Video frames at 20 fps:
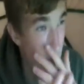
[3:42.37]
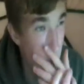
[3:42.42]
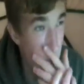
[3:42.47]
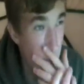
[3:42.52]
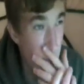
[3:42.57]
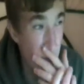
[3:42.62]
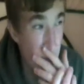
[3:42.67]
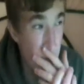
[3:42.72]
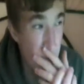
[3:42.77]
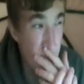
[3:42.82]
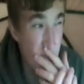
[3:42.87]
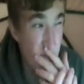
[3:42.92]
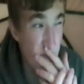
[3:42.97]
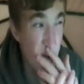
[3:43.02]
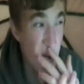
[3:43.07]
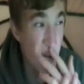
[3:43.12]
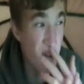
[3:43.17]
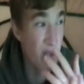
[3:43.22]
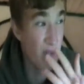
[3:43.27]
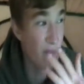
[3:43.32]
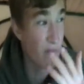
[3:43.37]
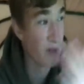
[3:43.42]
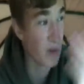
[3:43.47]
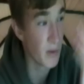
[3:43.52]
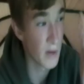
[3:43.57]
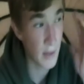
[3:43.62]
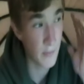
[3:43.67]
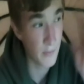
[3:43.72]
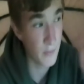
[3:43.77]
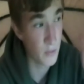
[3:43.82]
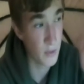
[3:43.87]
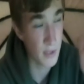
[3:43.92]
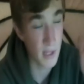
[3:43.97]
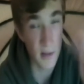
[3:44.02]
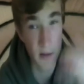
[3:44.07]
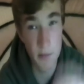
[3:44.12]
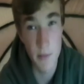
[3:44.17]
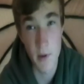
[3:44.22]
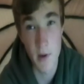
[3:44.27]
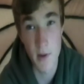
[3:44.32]
I may prefer a few handfuls
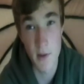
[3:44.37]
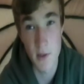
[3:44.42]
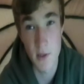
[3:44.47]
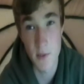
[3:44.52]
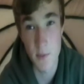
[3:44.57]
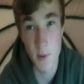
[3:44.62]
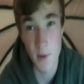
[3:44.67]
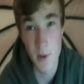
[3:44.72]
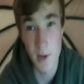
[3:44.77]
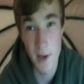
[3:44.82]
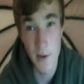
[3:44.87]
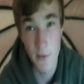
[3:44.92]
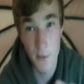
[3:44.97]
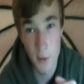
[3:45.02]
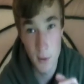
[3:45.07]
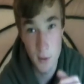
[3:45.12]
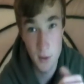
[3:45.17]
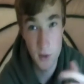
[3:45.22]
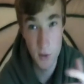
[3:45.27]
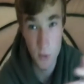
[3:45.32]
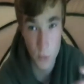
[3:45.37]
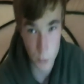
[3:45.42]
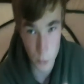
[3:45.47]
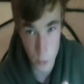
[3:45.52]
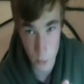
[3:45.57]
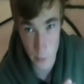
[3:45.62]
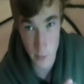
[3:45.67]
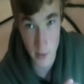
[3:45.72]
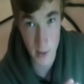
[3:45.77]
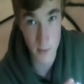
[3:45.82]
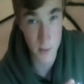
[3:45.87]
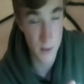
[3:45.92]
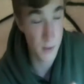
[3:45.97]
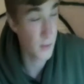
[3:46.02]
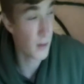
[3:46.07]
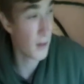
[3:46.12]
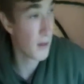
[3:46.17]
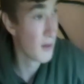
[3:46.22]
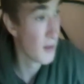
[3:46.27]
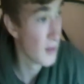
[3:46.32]
down the margin spot later on, because you can walk round
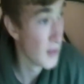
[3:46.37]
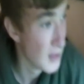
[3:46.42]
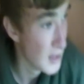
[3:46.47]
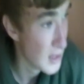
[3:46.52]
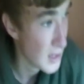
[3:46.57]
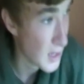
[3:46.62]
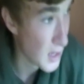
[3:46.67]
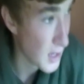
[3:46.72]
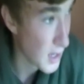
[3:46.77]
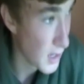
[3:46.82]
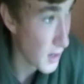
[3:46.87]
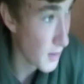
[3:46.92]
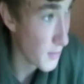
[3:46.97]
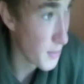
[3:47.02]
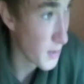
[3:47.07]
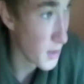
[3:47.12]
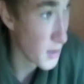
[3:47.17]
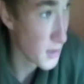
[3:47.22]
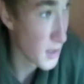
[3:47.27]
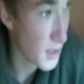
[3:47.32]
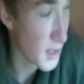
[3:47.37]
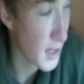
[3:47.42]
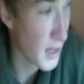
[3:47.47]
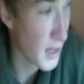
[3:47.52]
to it, but I don't